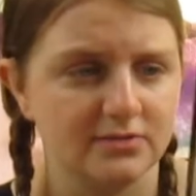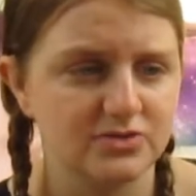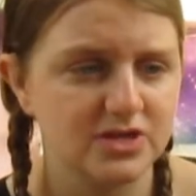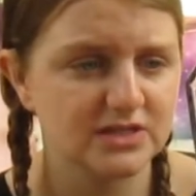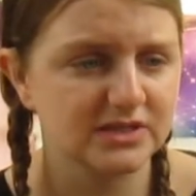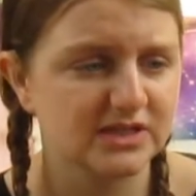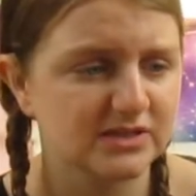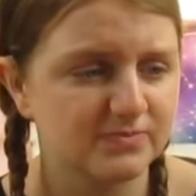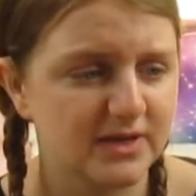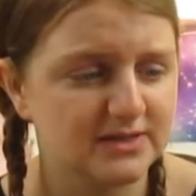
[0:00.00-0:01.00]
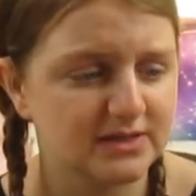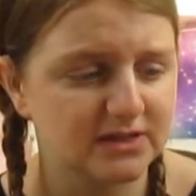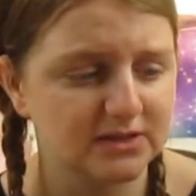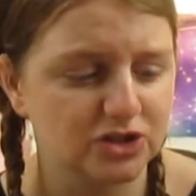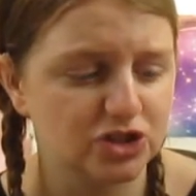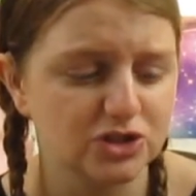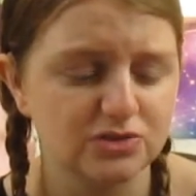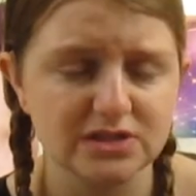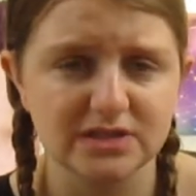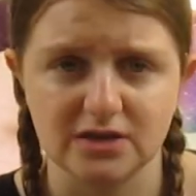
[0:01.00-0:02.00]
This is basically the
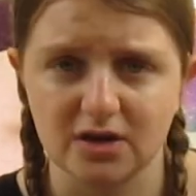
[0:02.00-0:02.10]
cutest thing